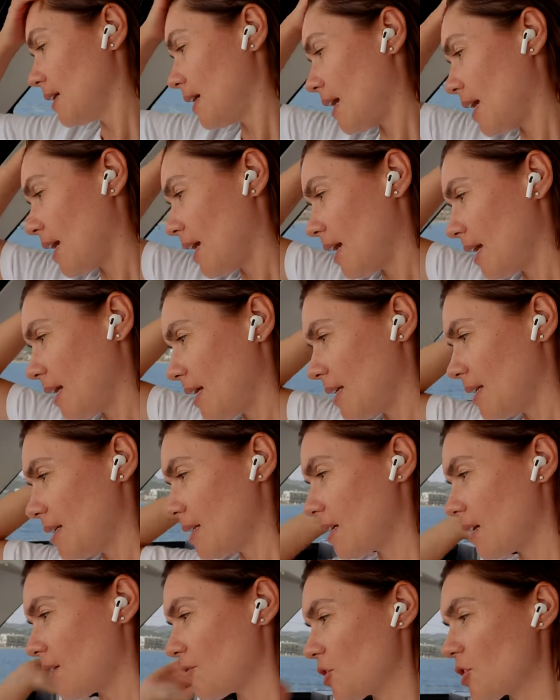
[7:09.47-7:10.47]

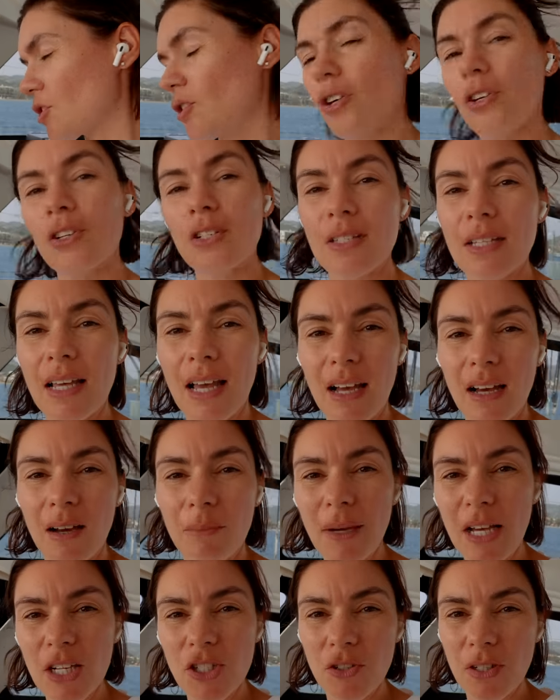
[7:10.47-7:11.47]
And I've just noticed that our
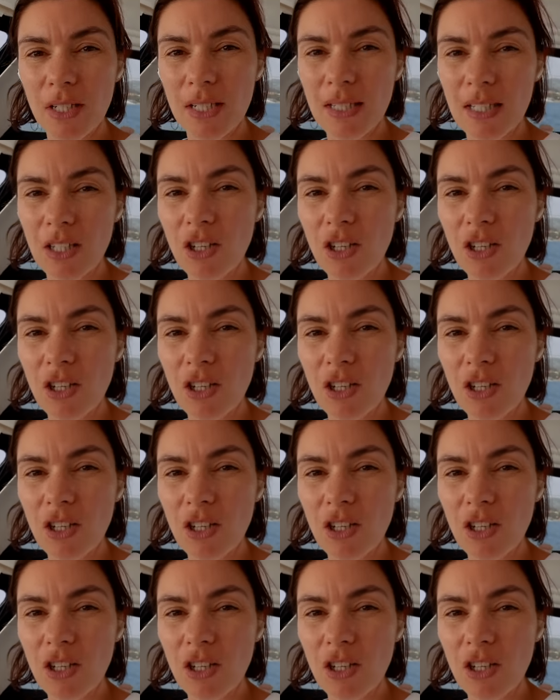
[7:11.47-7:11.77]
batteries are